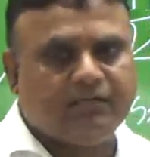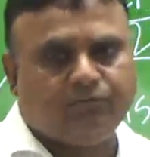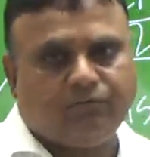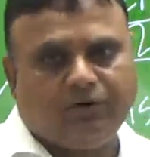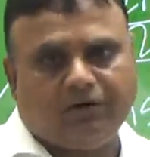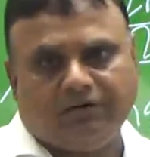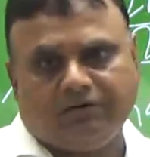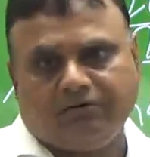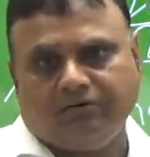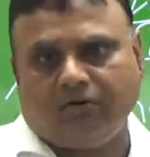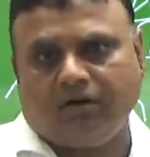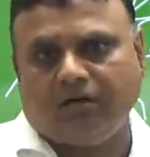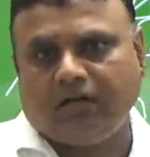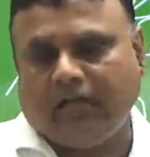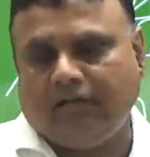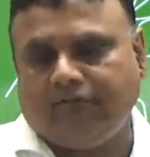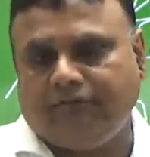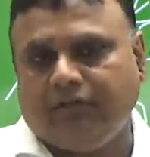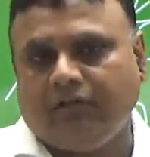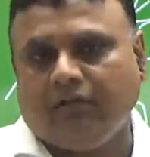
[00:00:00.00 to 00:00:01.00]
was not
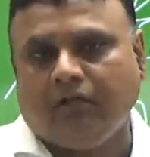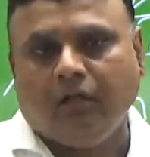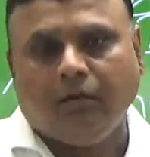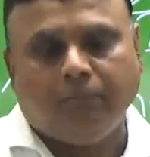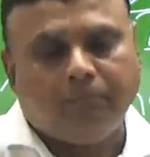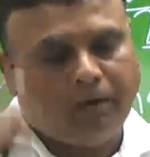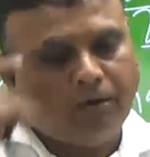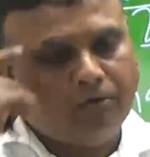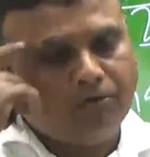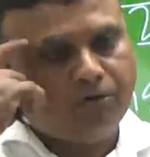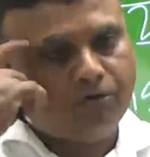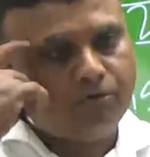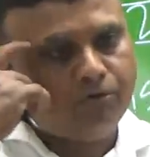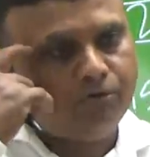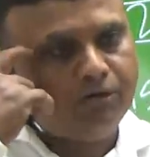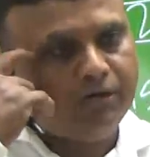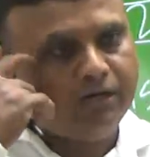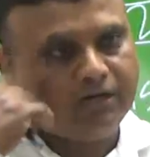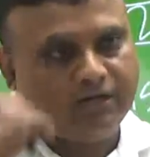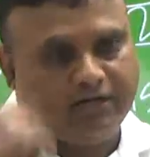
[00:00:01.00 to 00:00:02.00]
having power to
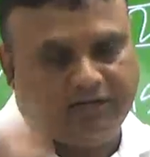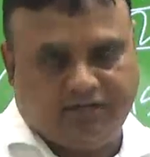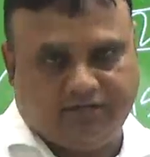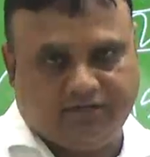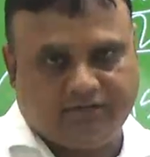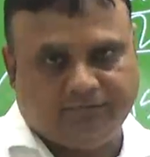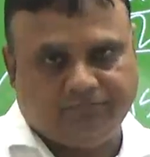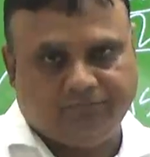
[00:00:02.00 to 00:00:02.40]
declare it.